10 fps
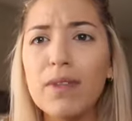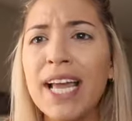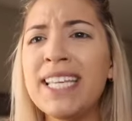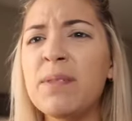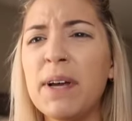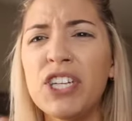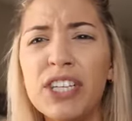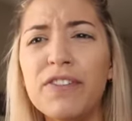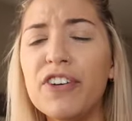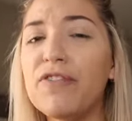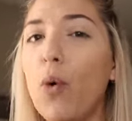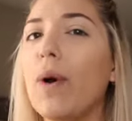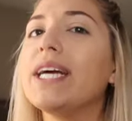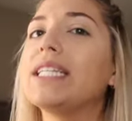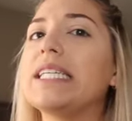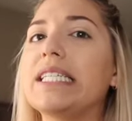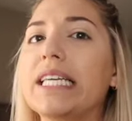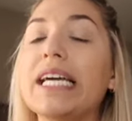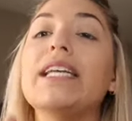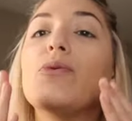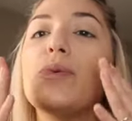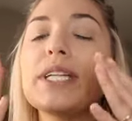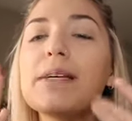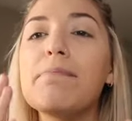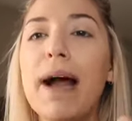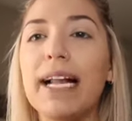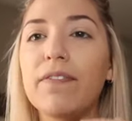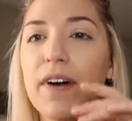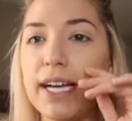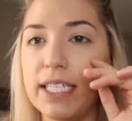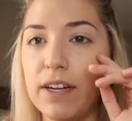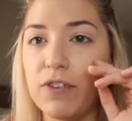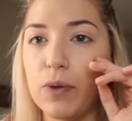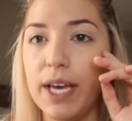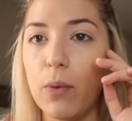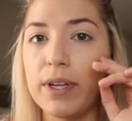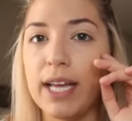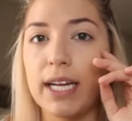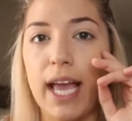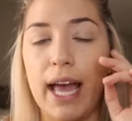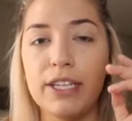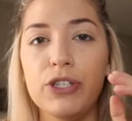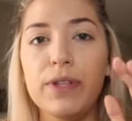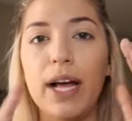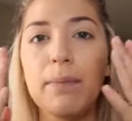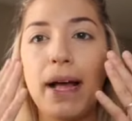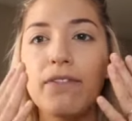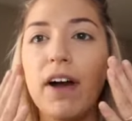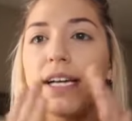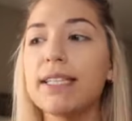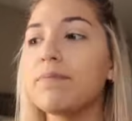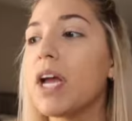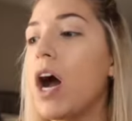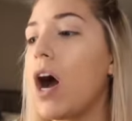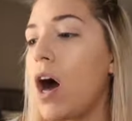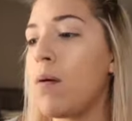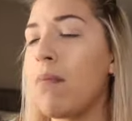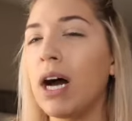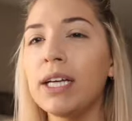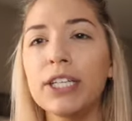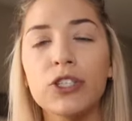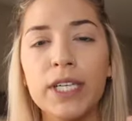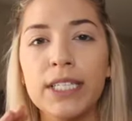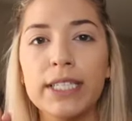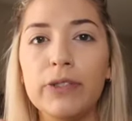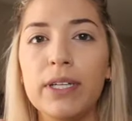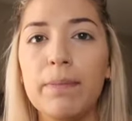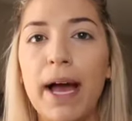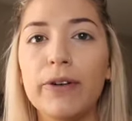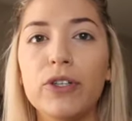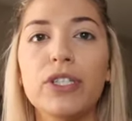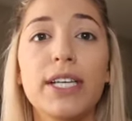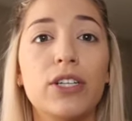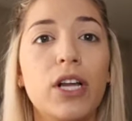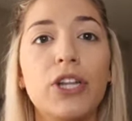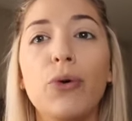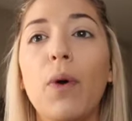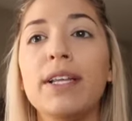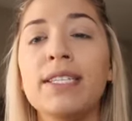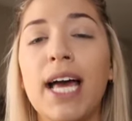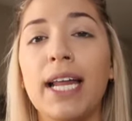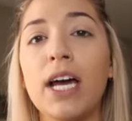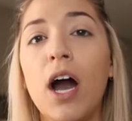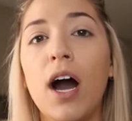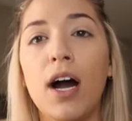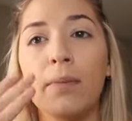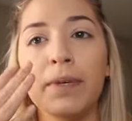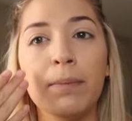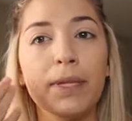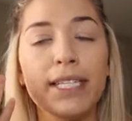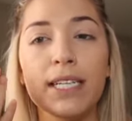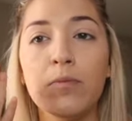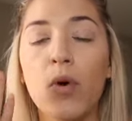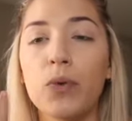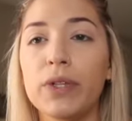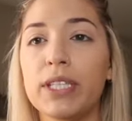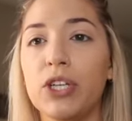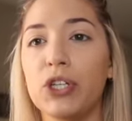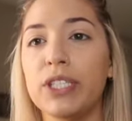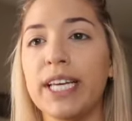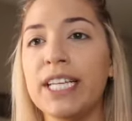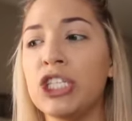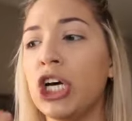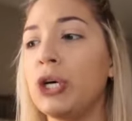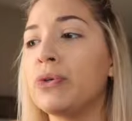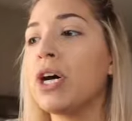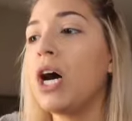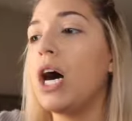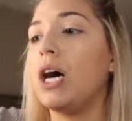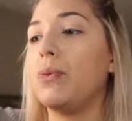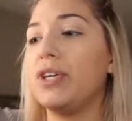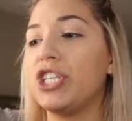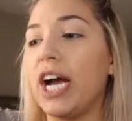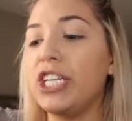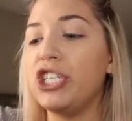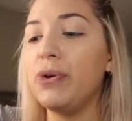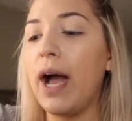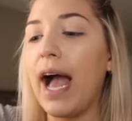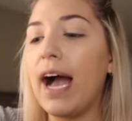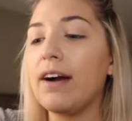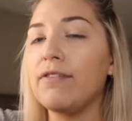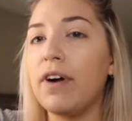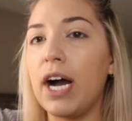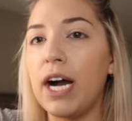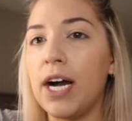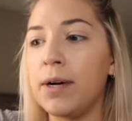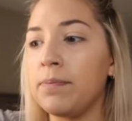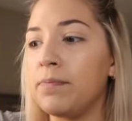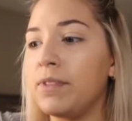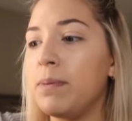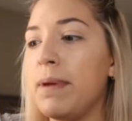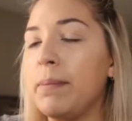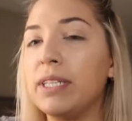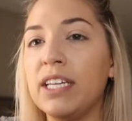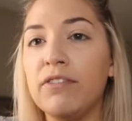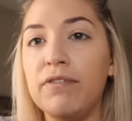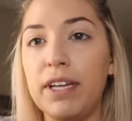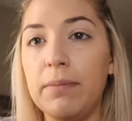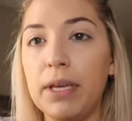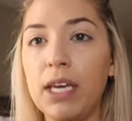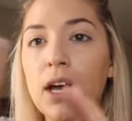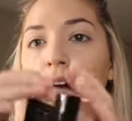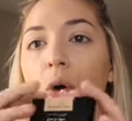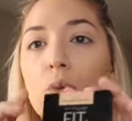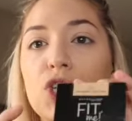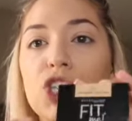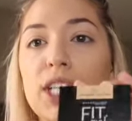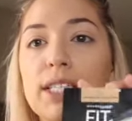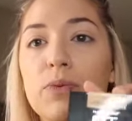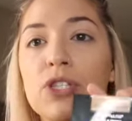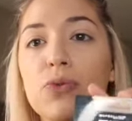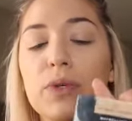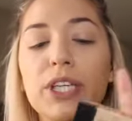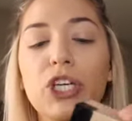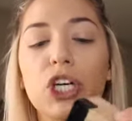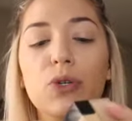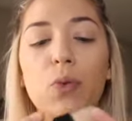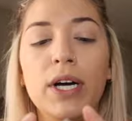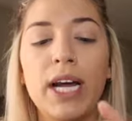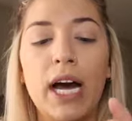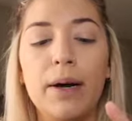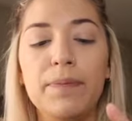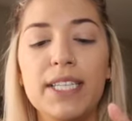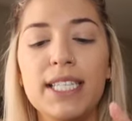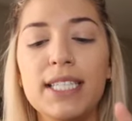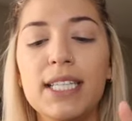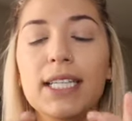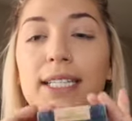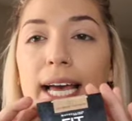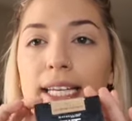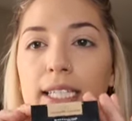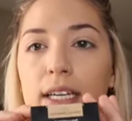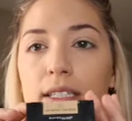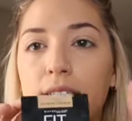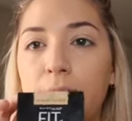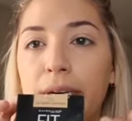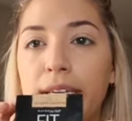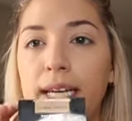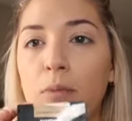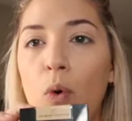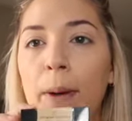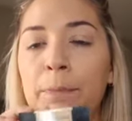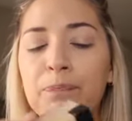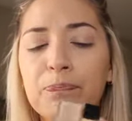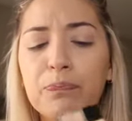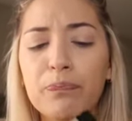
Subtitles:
Especially if you have oily skin, it really mattifies it. If you get one that can do that, mattifies it. I like translucent powders. There's other ones that can blend in more with your skin tone, which I do have, the Maybelline Fit Me, which this one's a really good one. This is the light to medium one.